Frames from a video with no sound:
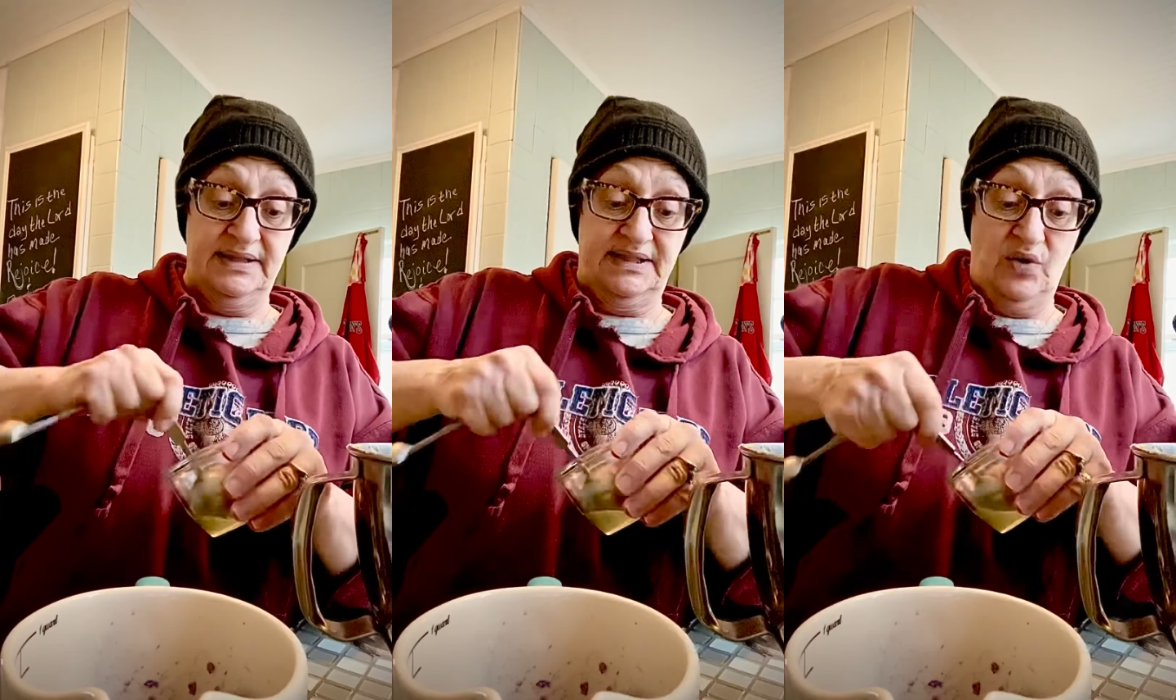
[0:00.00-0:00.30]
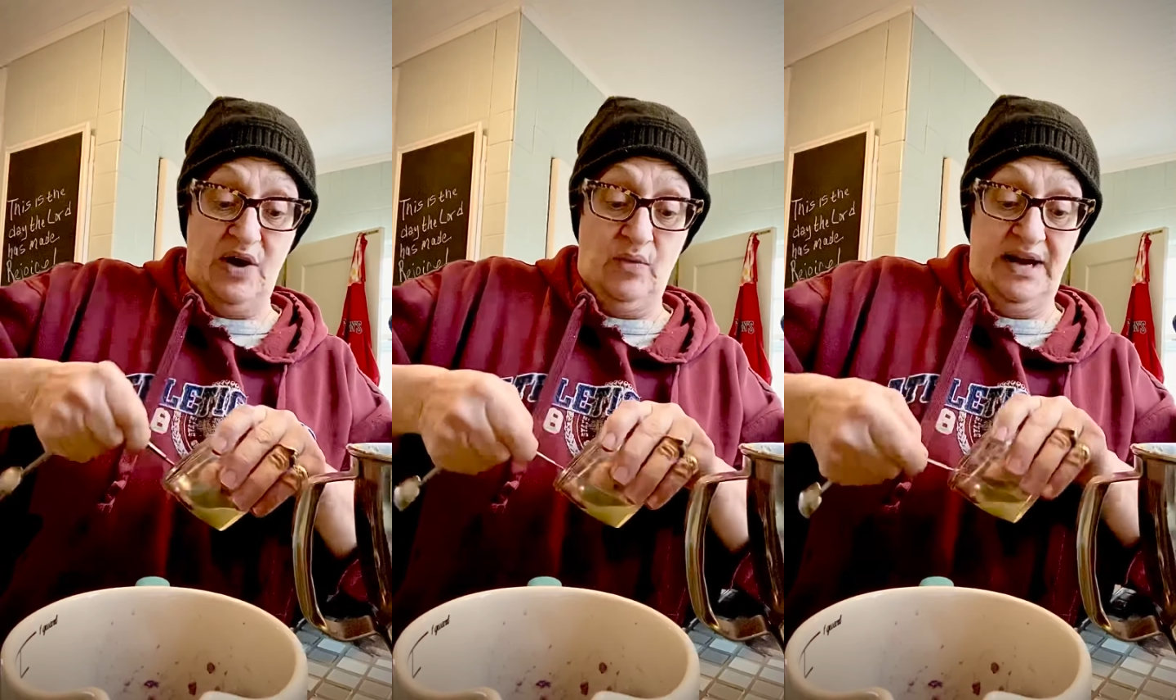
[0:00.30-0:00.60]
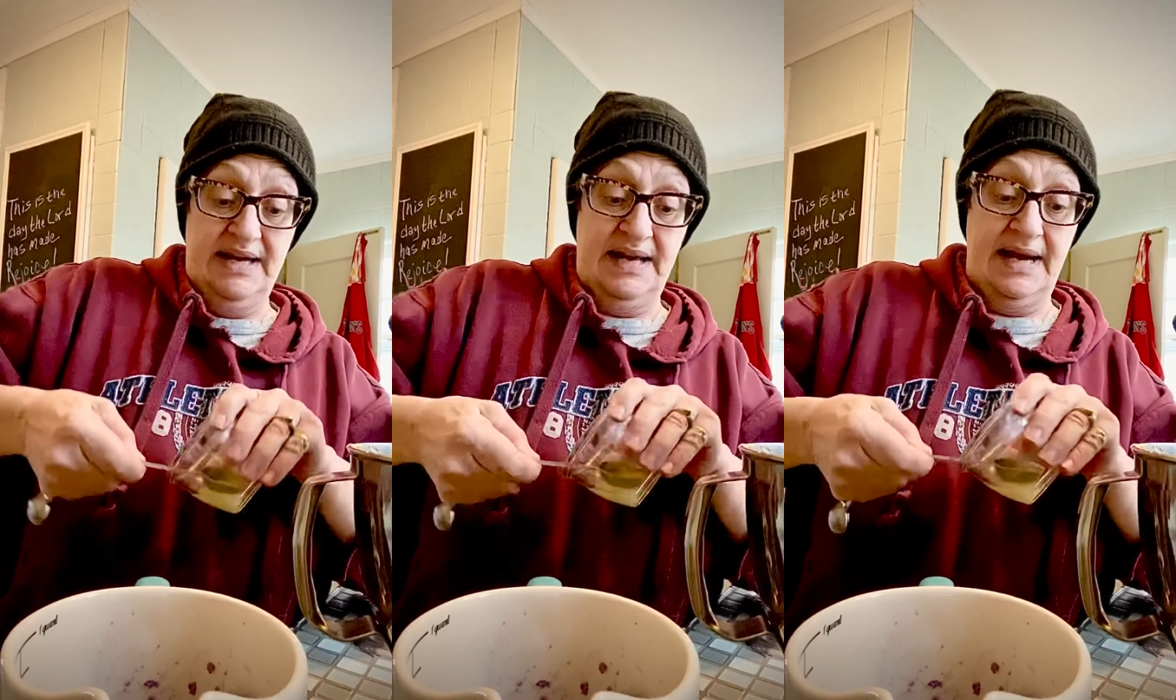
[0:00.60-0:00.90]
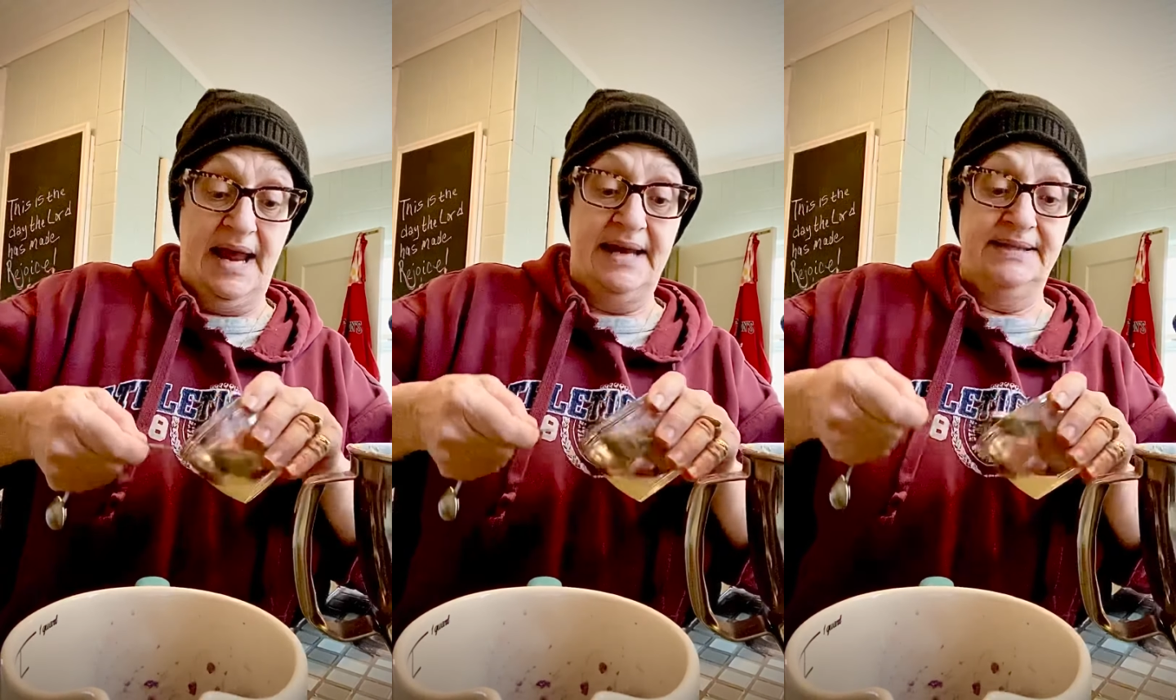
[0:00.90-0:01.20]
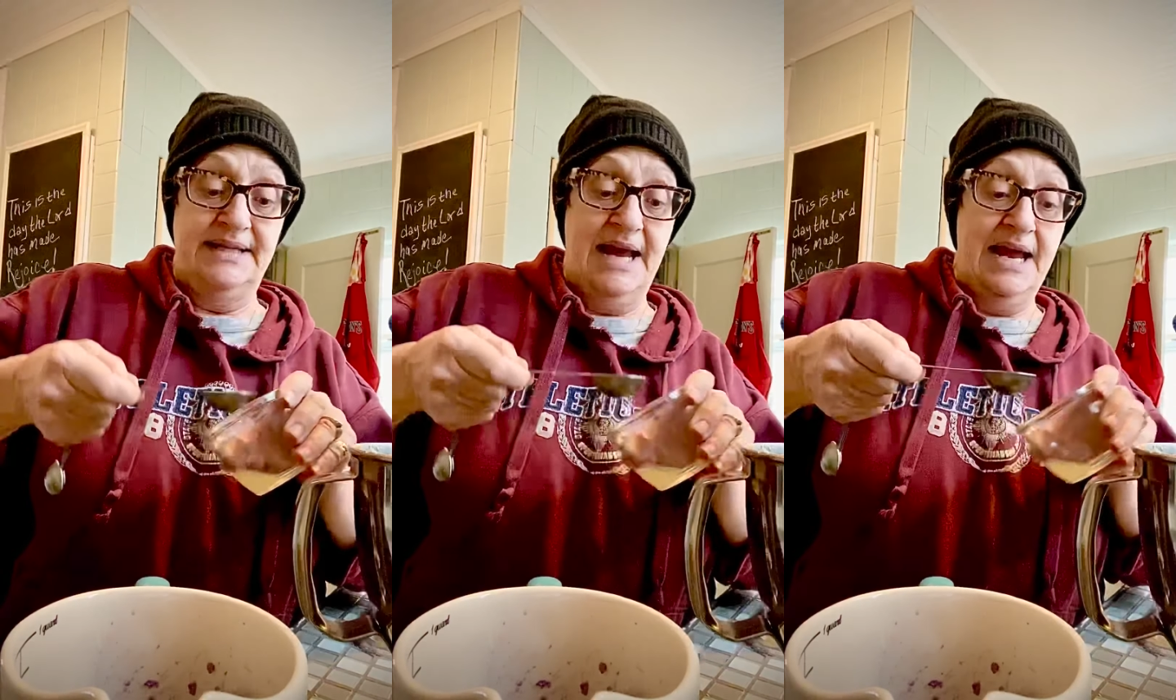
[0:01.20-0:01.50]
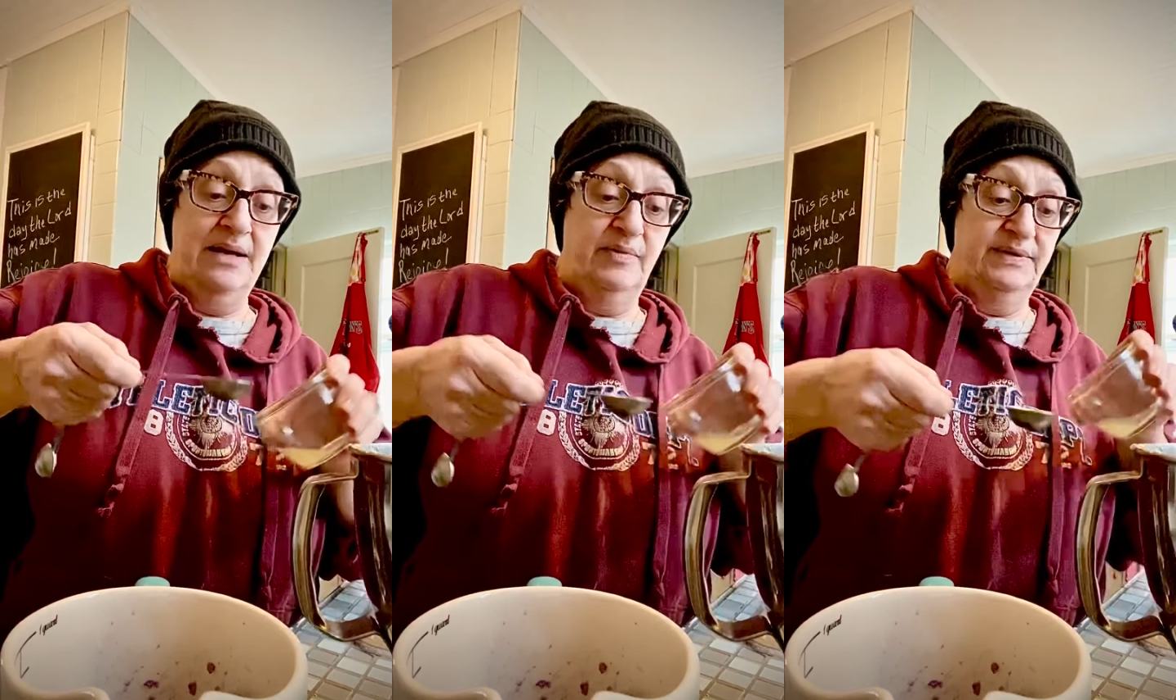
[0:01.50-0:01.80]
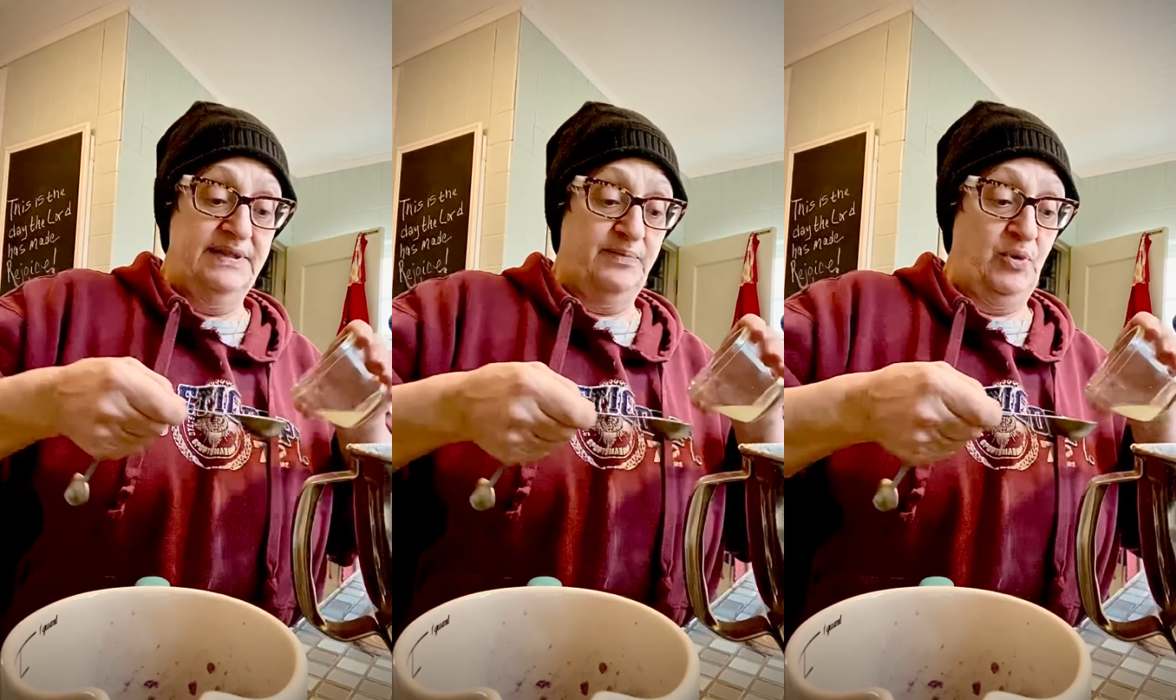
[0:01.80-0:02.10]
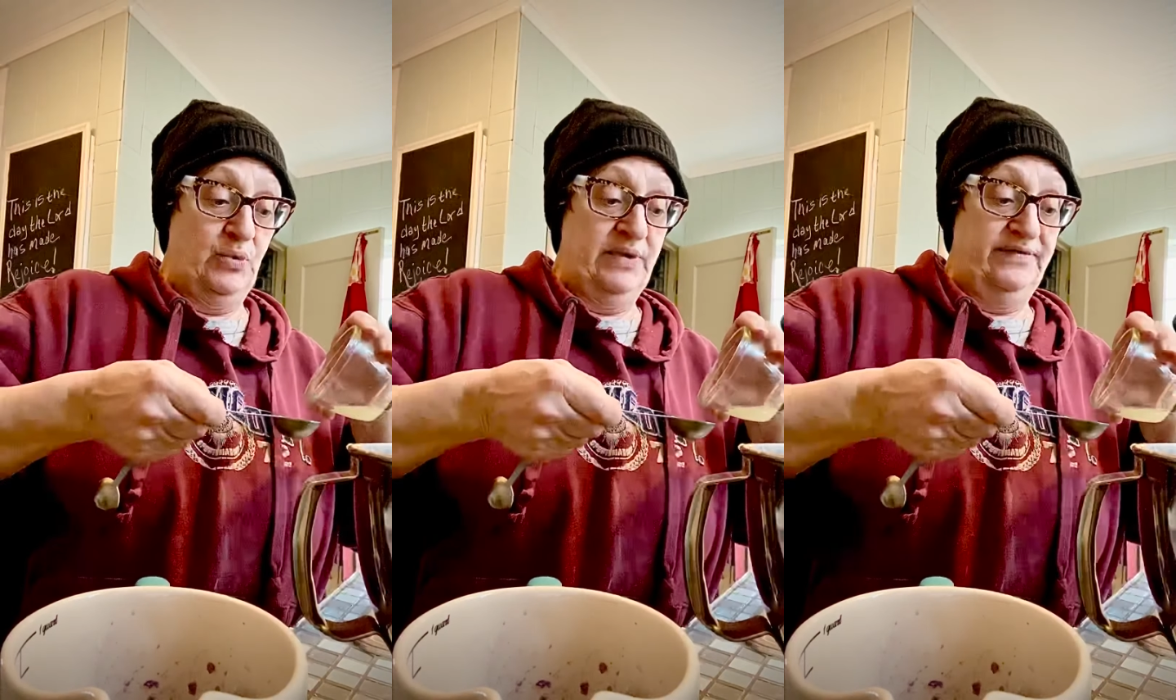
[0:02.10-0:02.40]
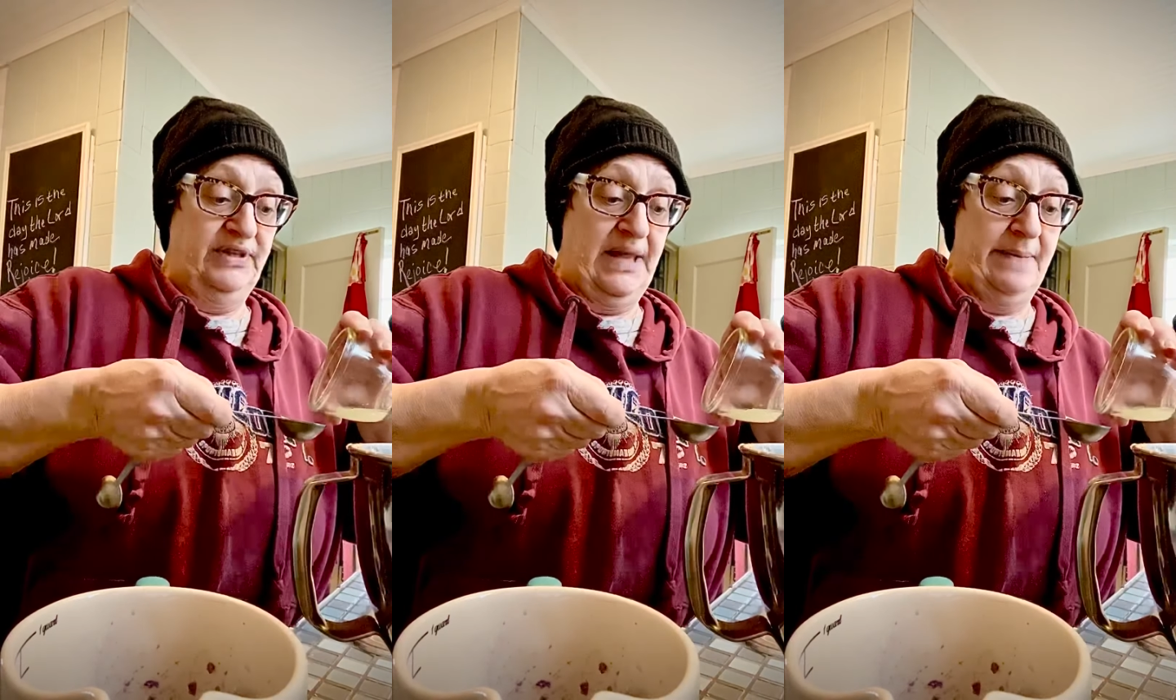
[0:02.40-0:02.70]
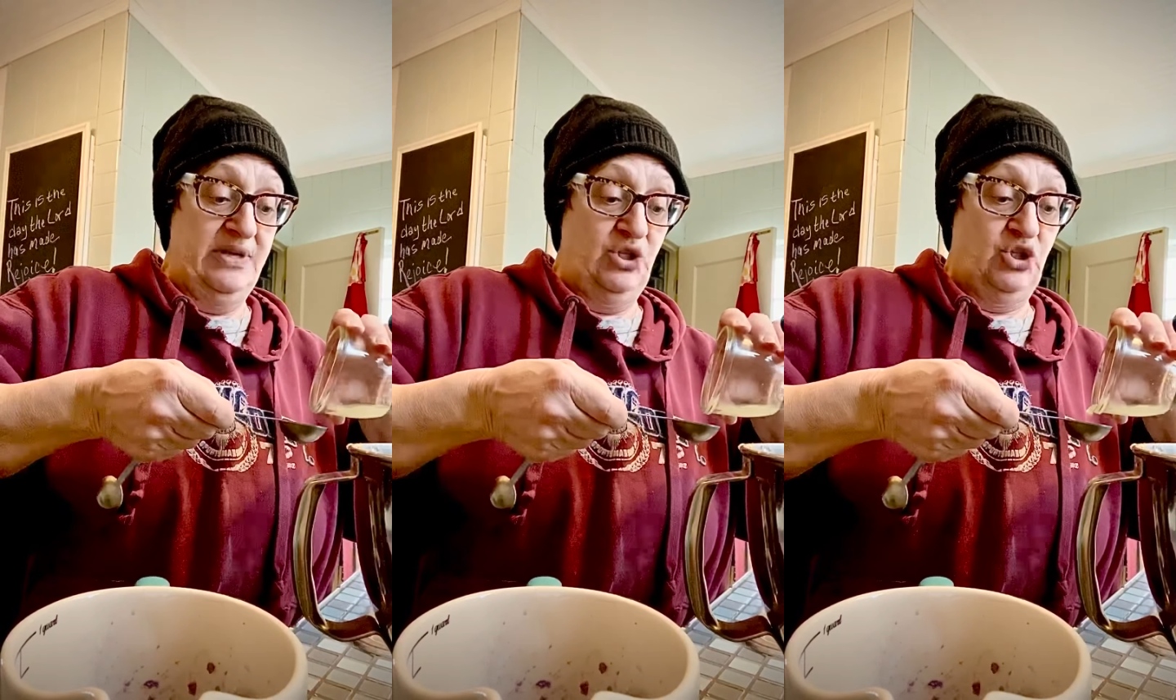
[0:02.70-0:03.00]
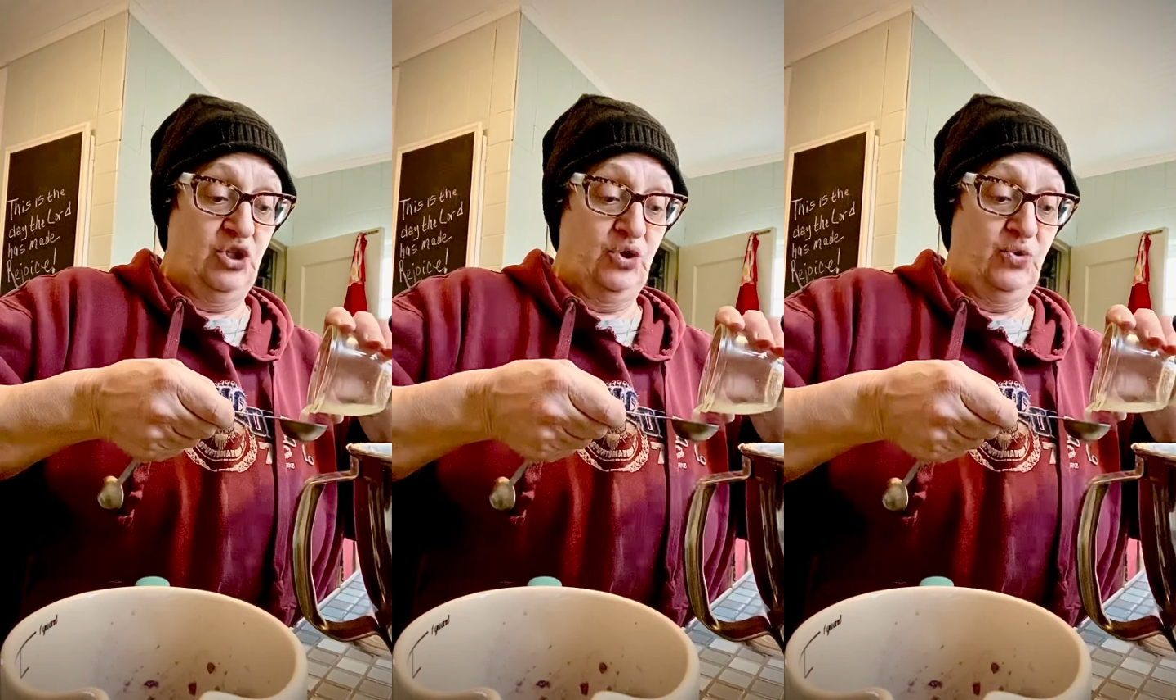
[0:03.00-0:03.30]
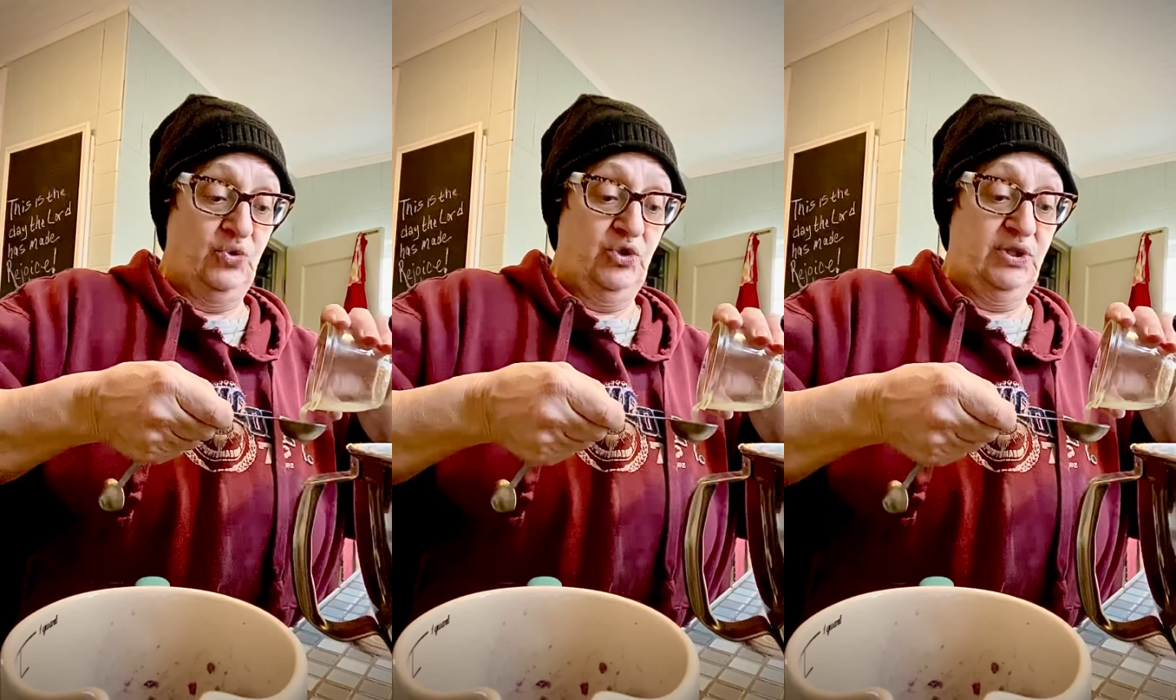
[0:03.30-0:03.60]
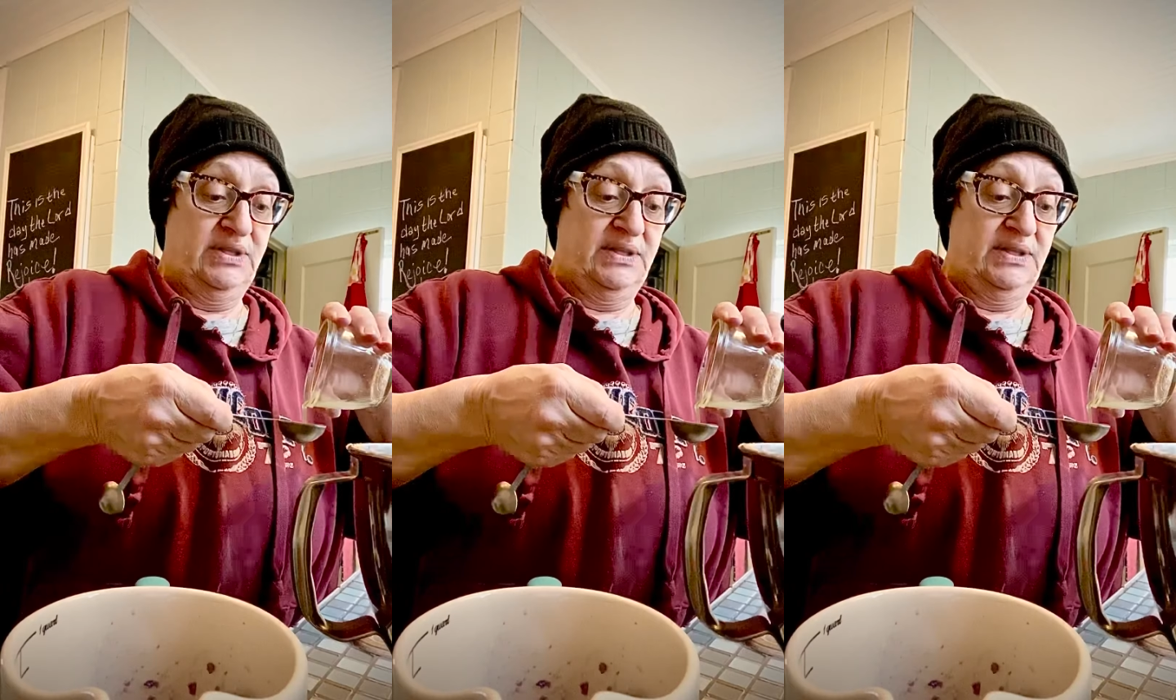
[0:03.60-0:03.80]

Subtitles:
So I wanna get a tablespoon of lemon juice